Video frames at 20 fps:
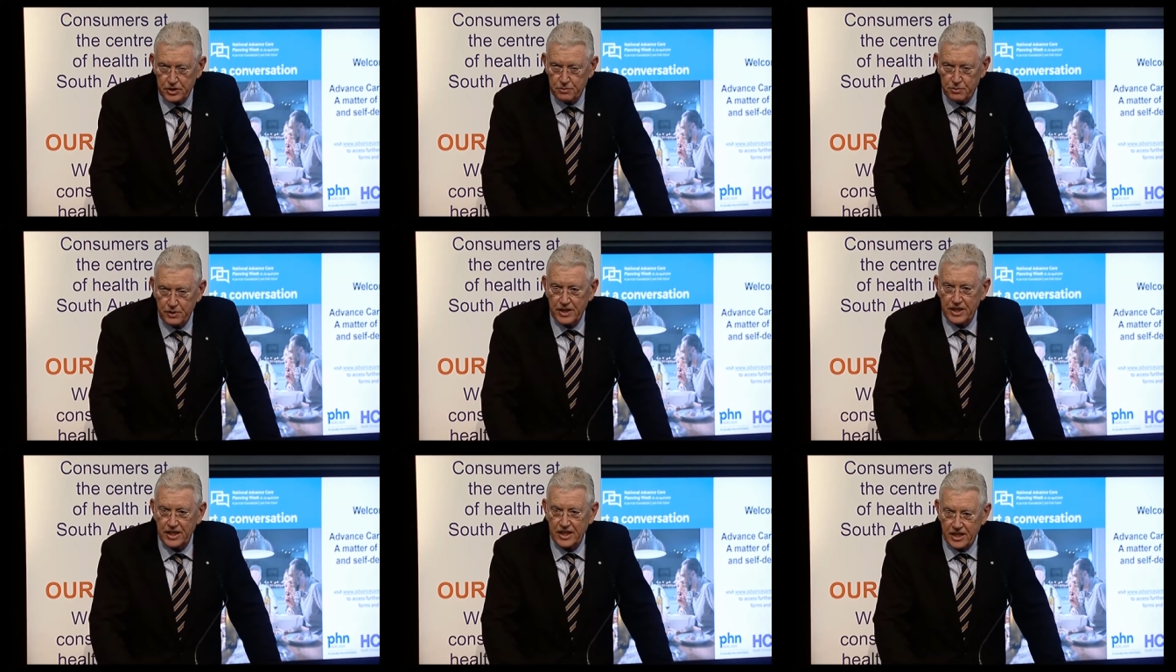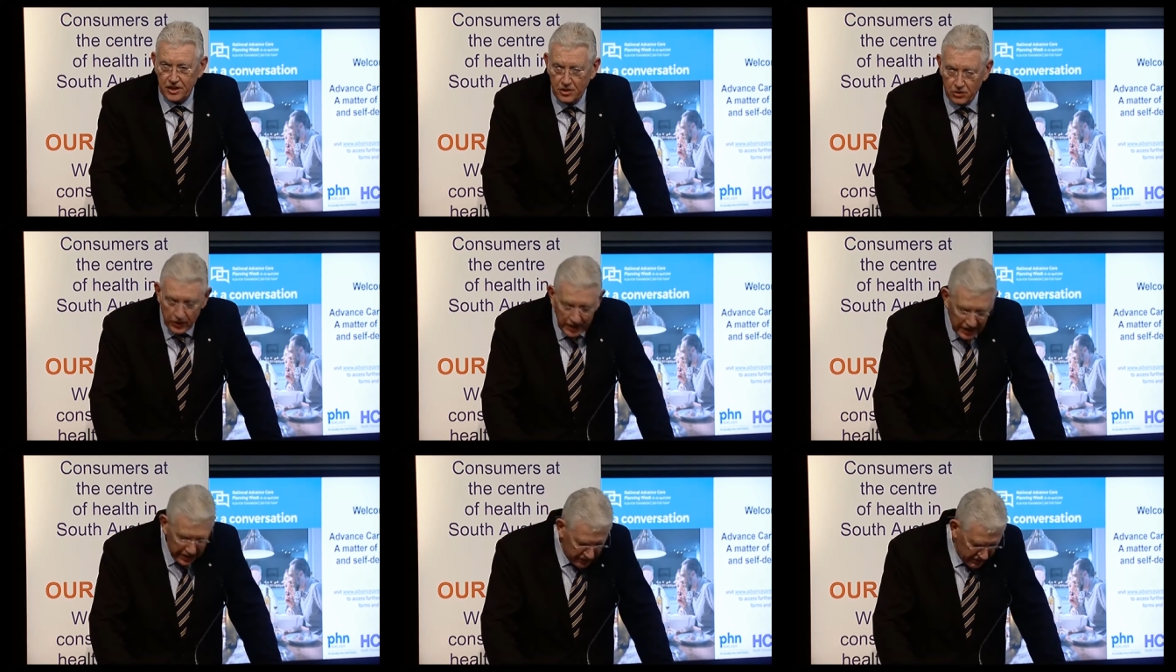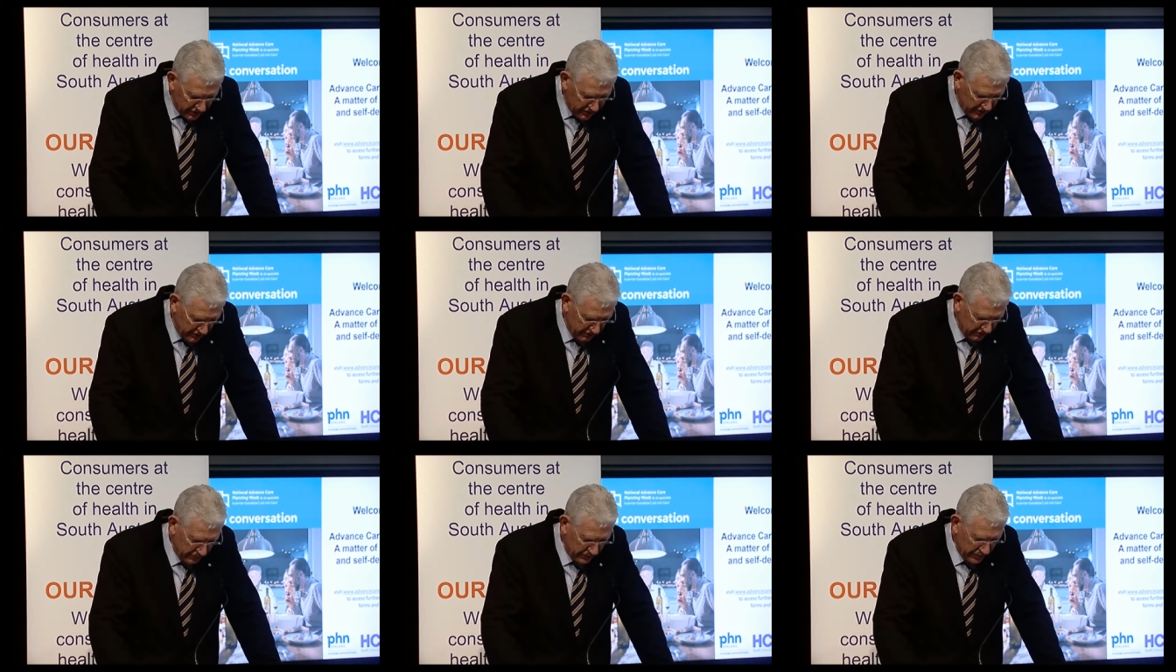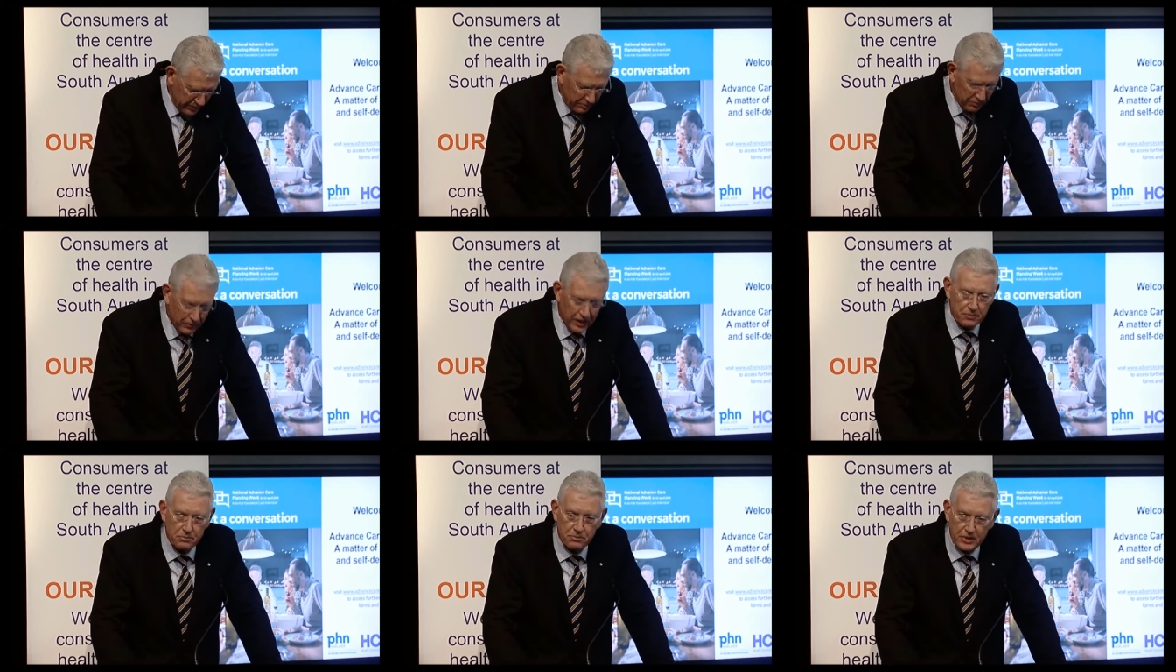but he'd agreed to them.
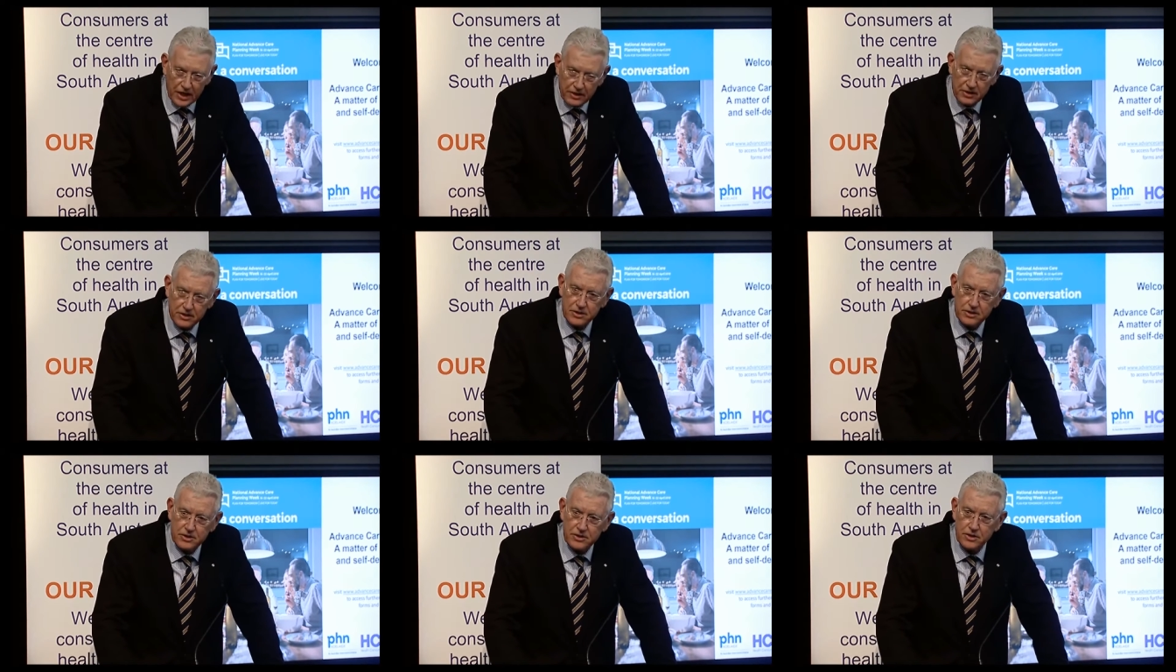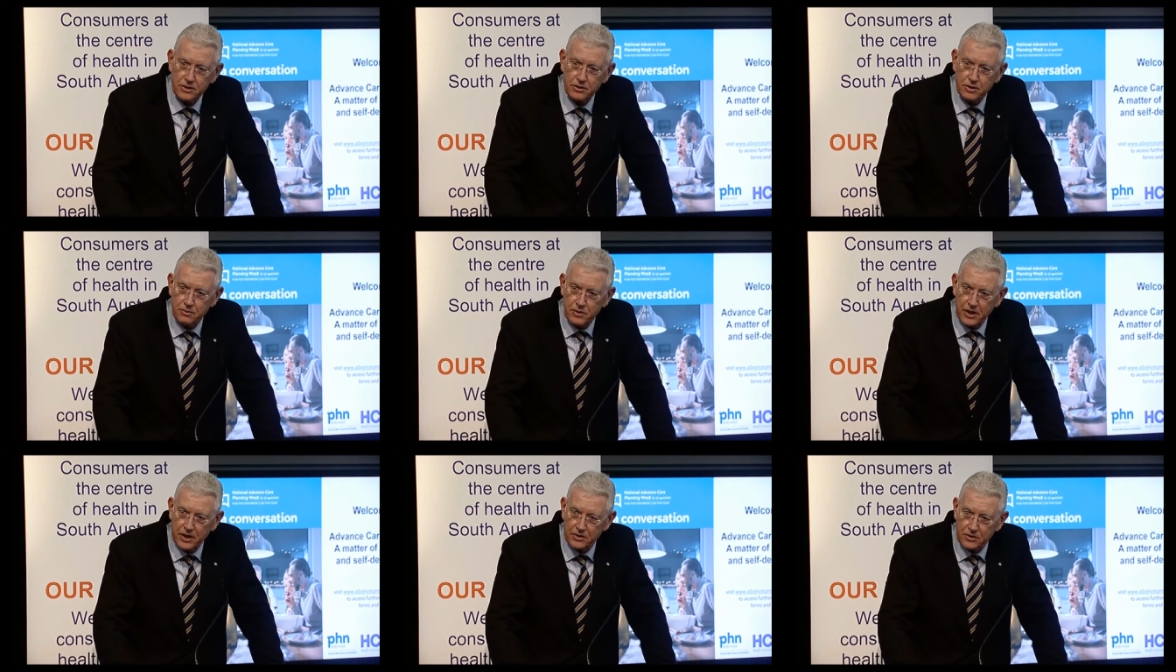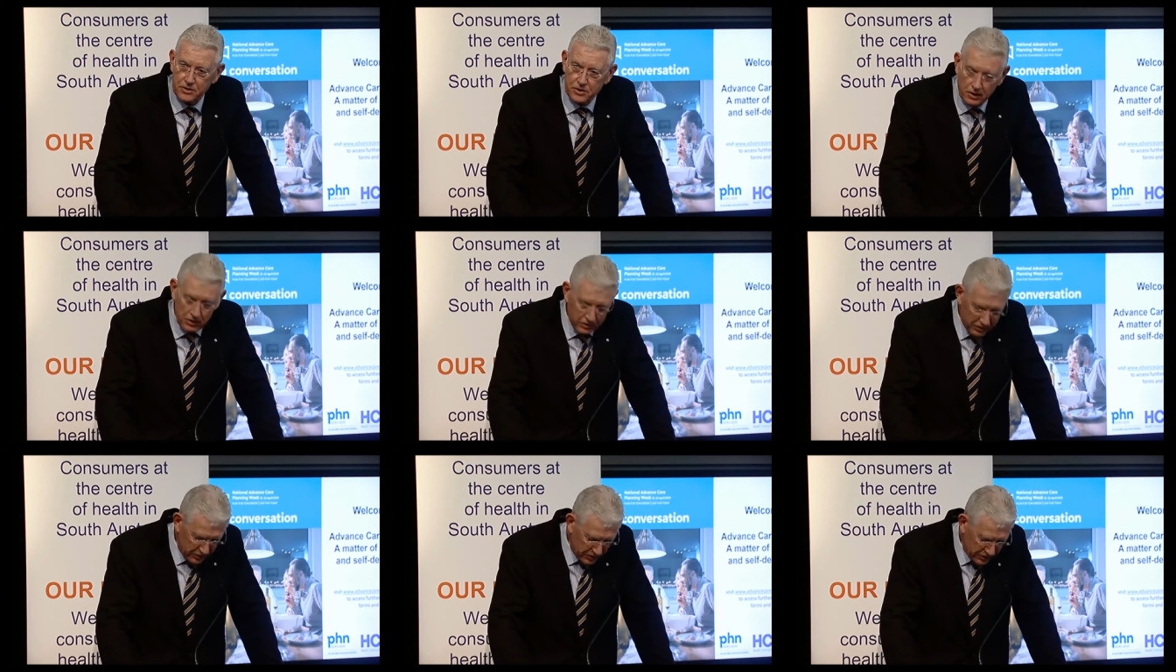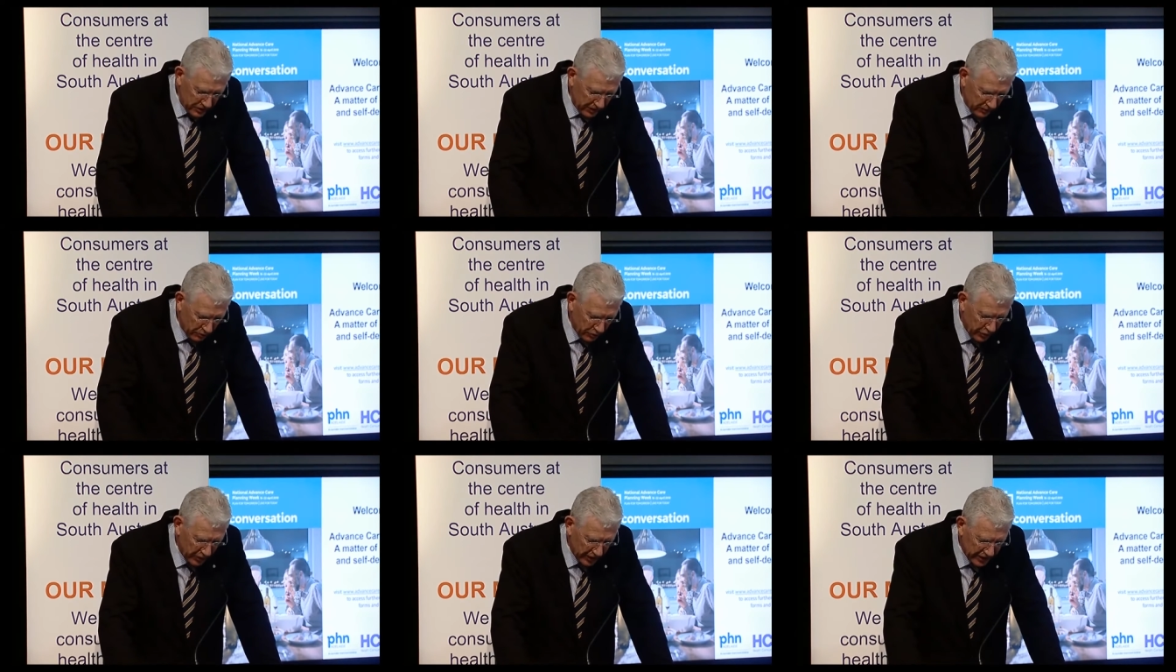My brothers, who are both doctors,
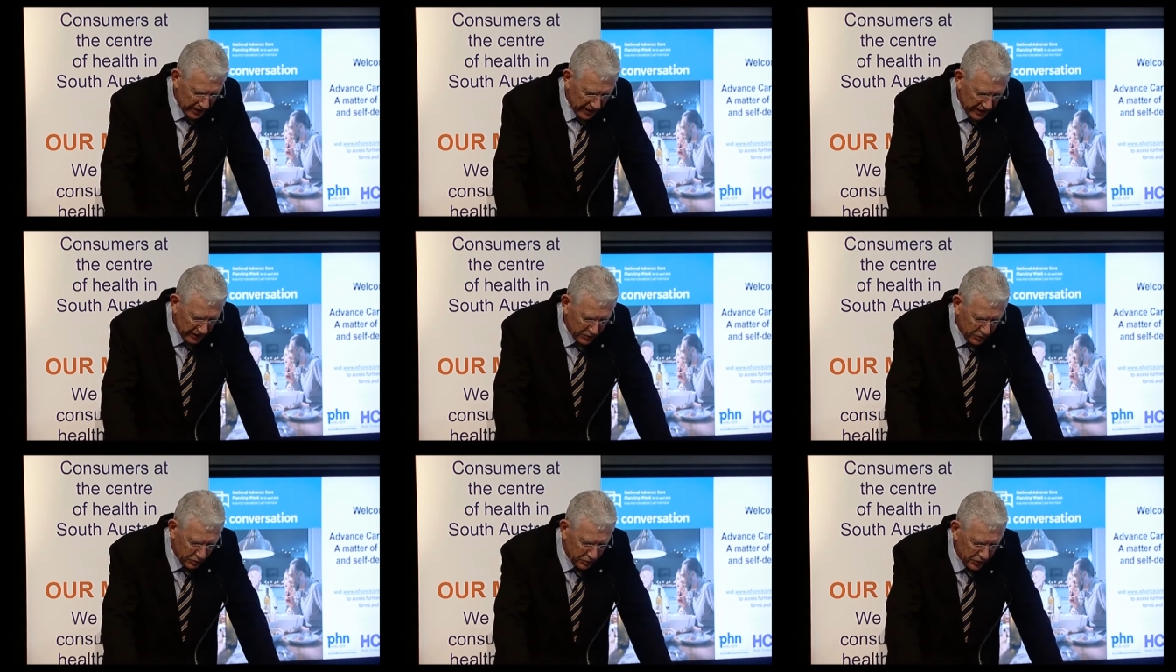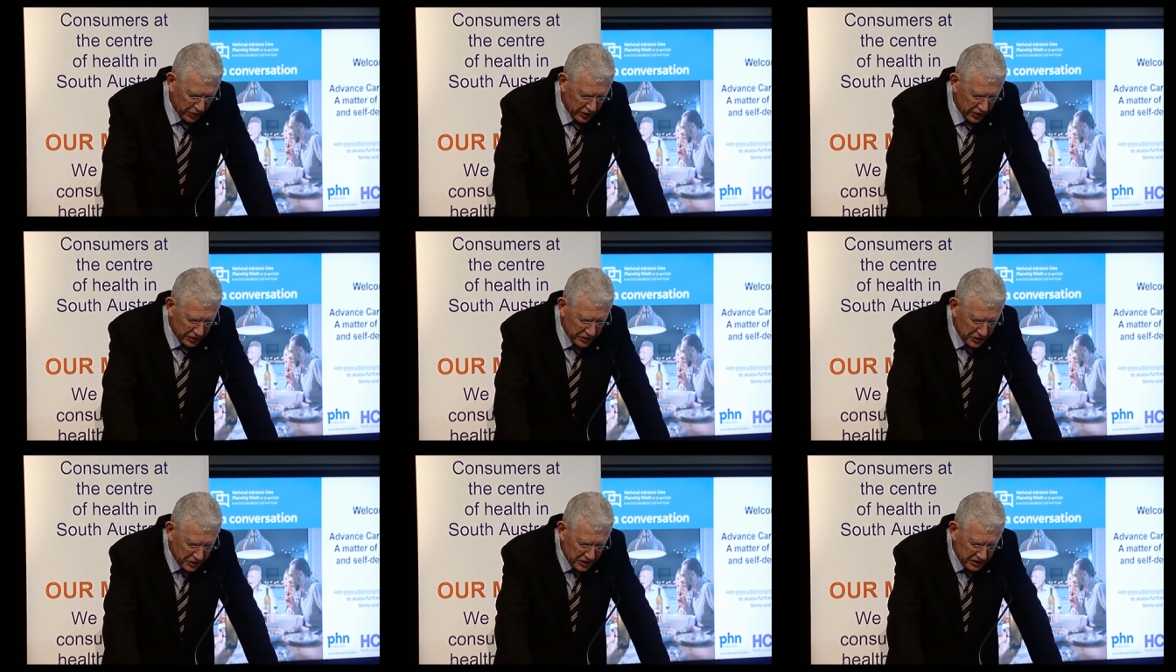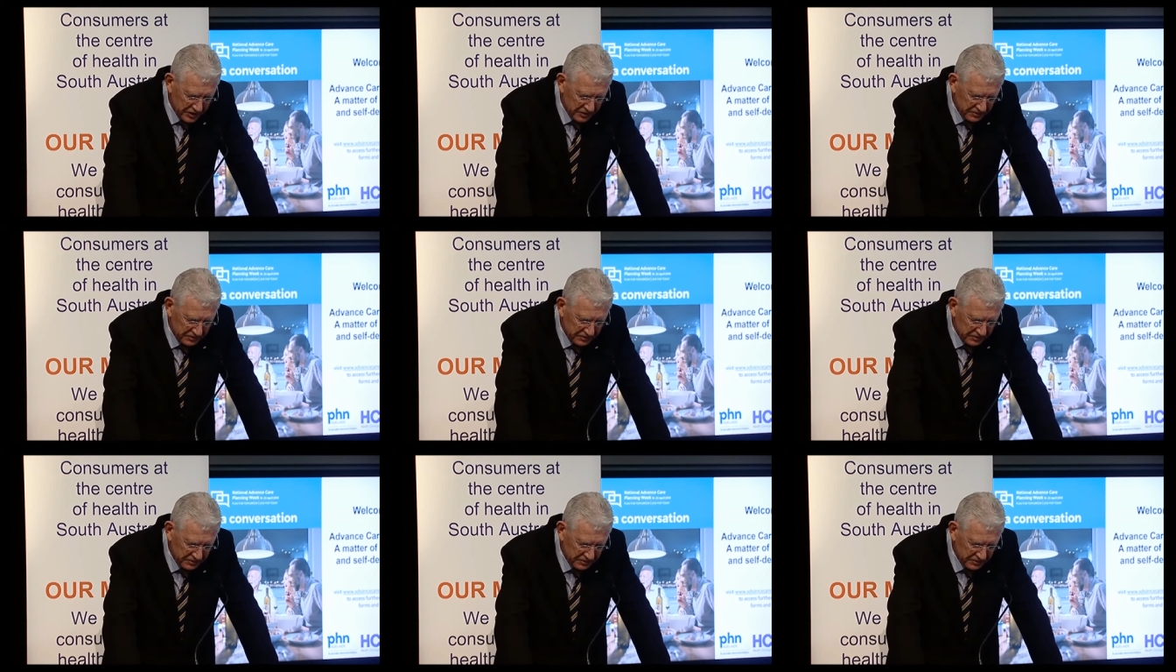had worked out the words.